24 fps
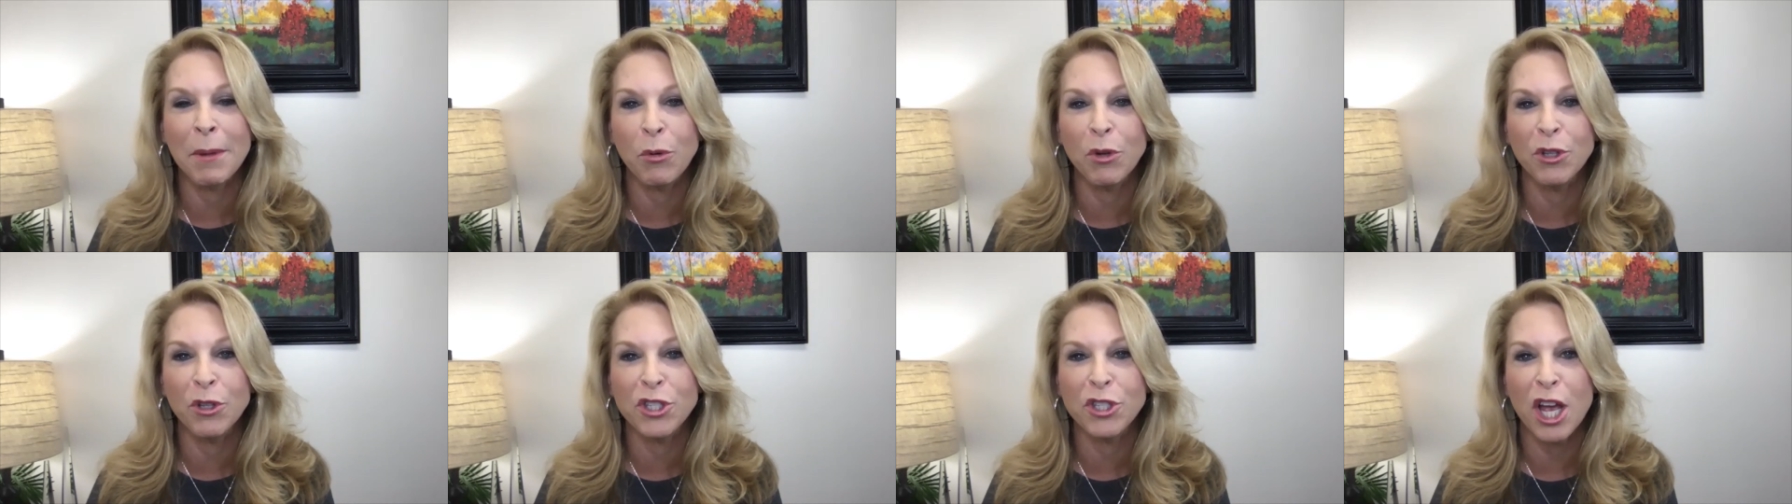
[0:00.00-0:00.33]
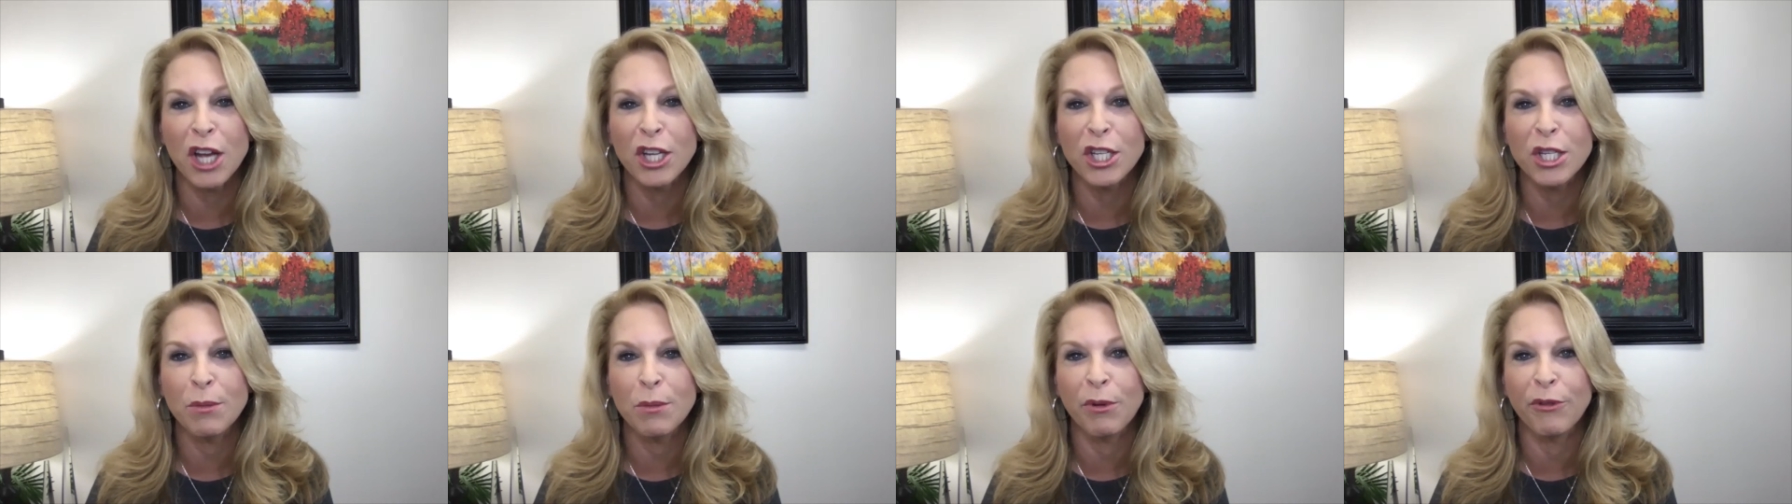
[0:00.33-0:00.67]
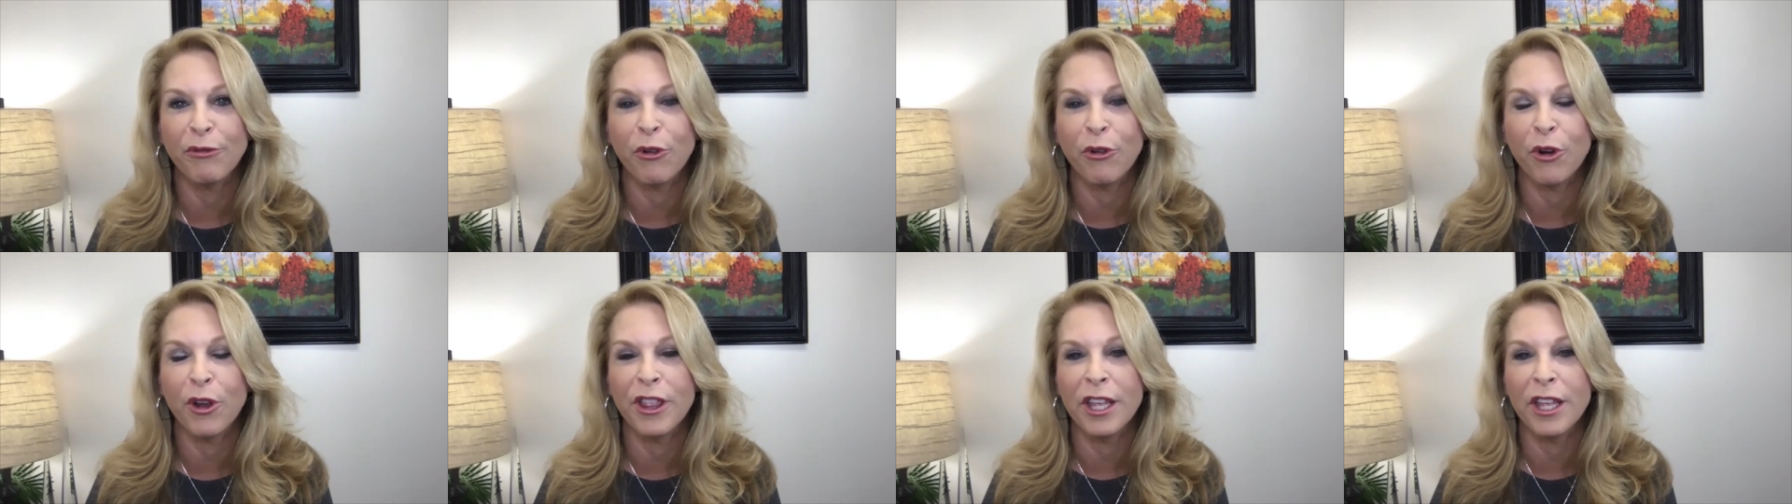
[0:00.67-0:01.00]
we'll talk to you
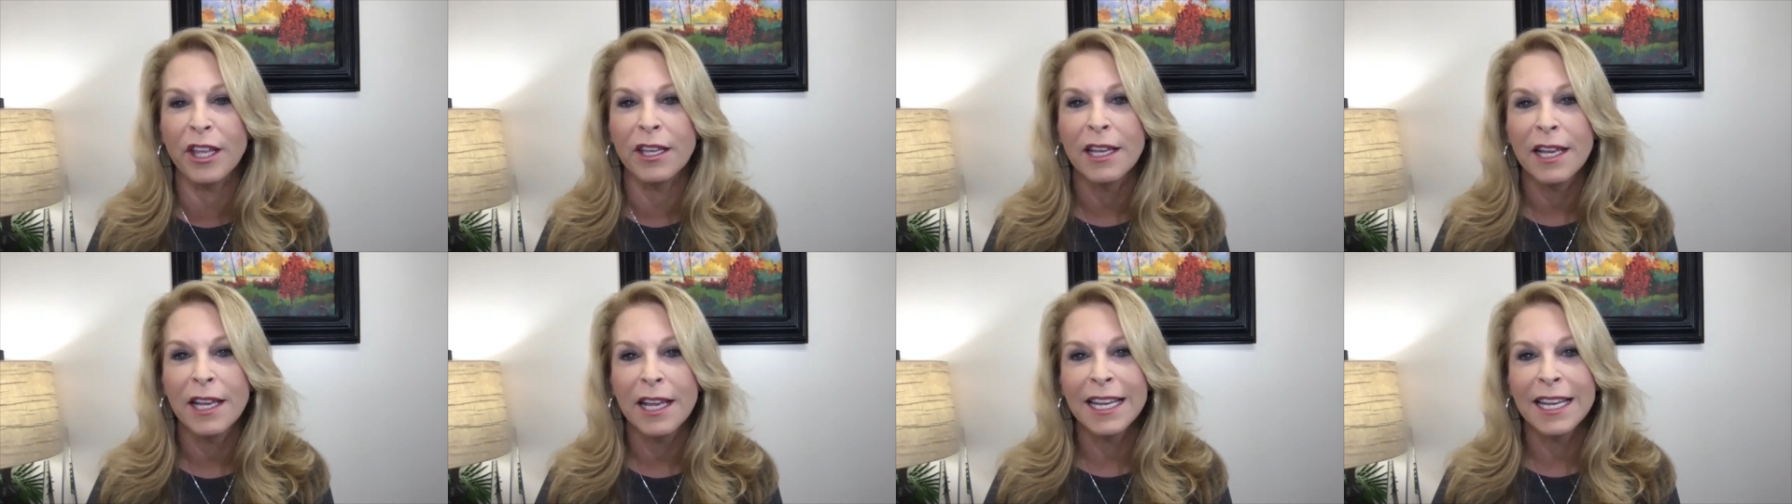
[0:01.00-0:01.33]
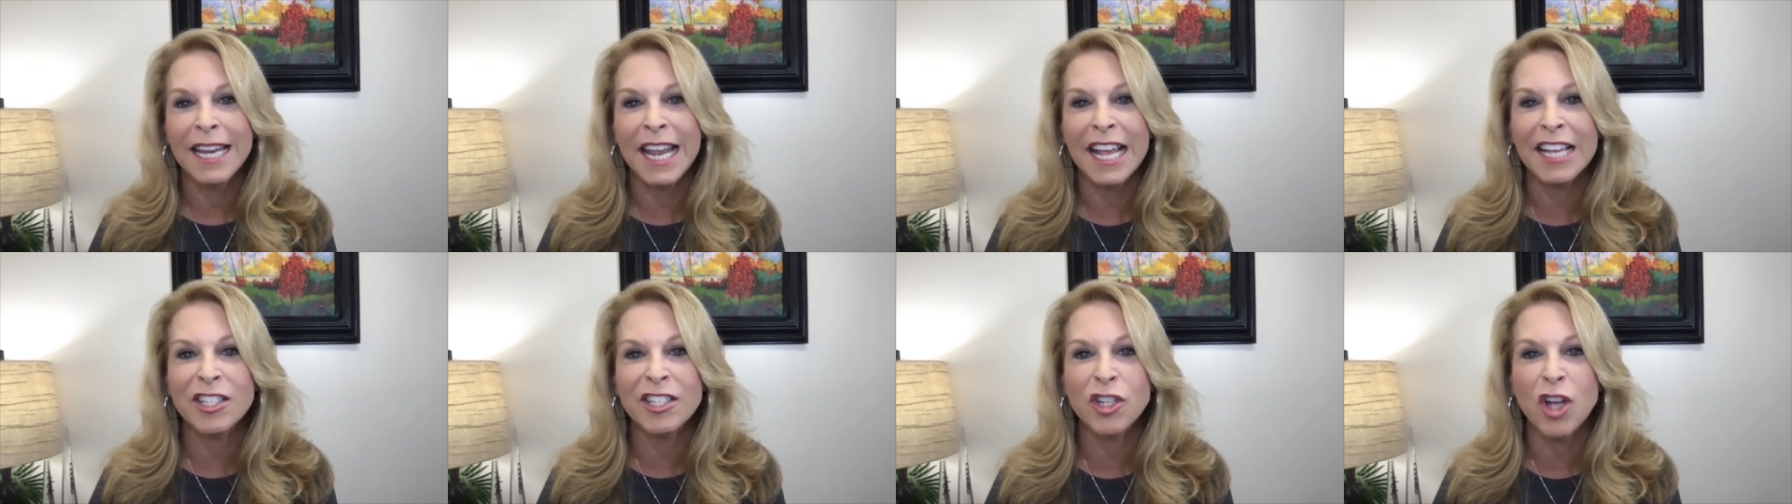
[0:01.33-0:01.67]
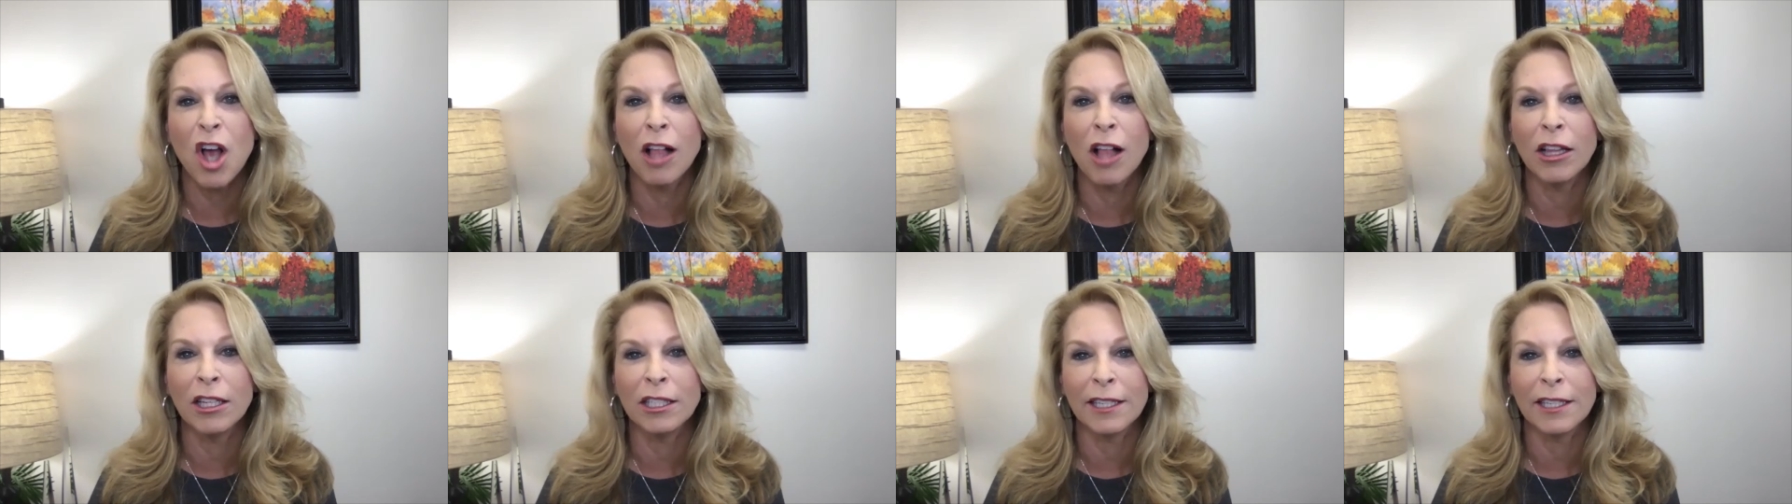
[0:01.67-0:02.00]
before the next
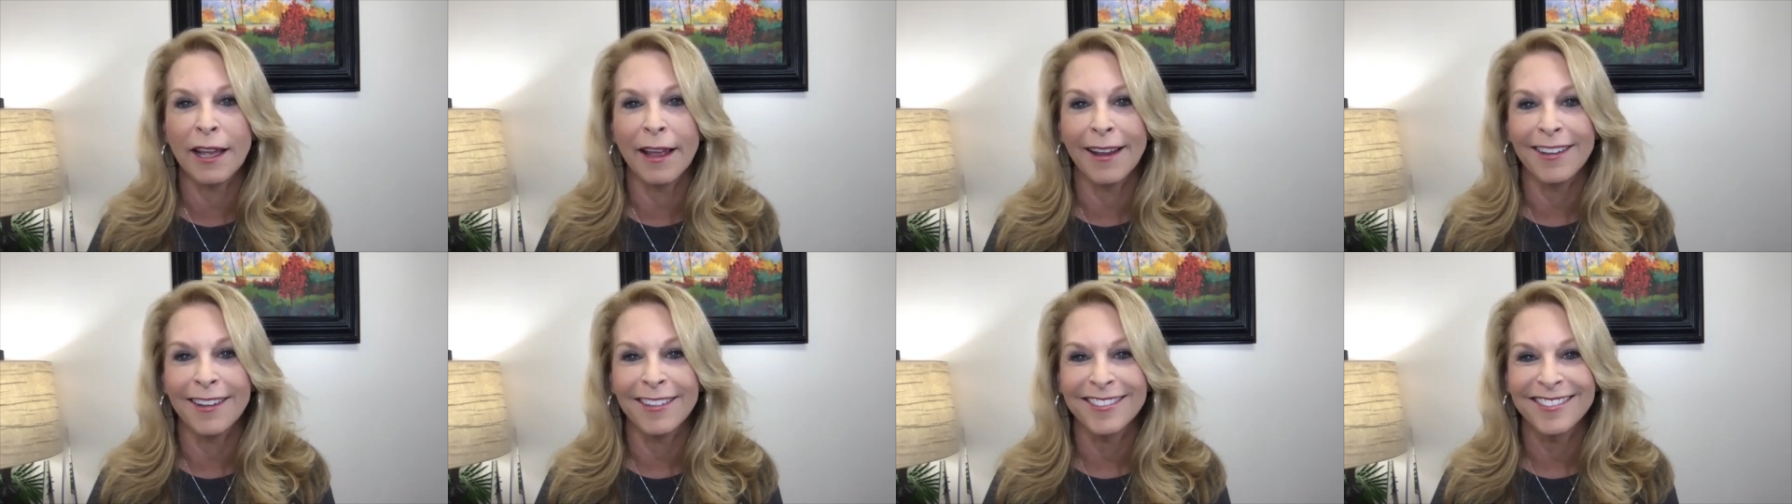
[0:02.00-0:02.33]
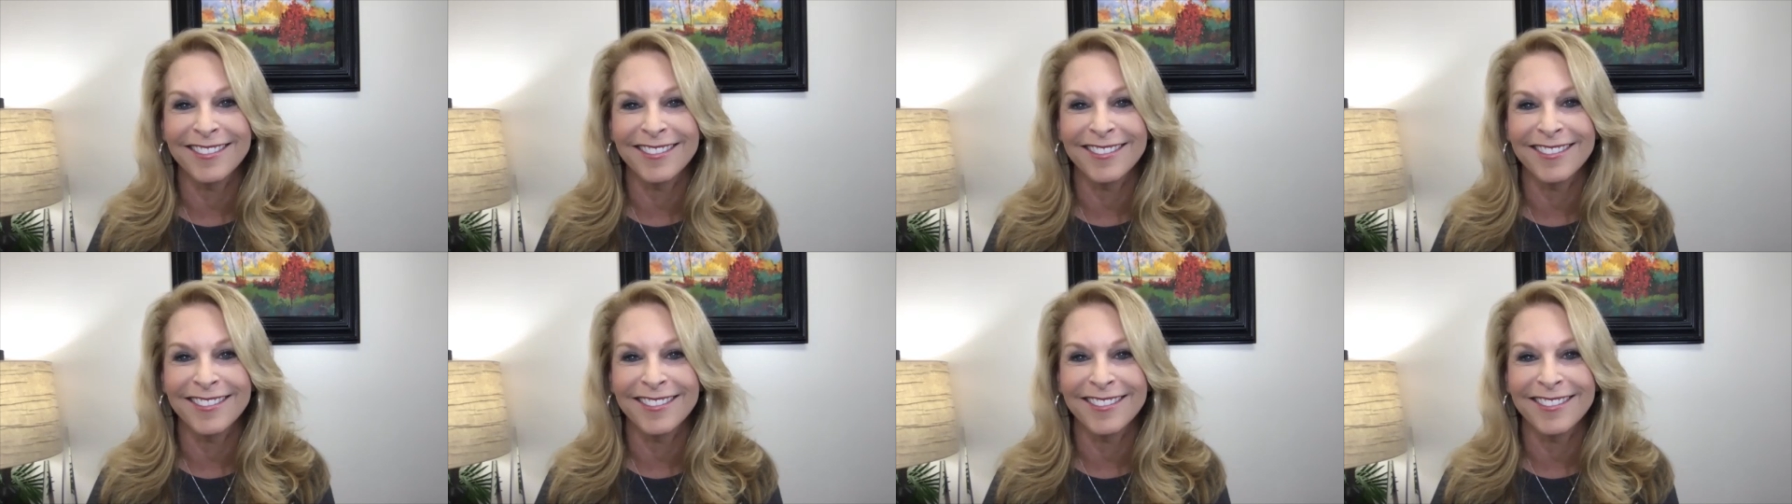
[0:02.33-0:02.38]
holiday.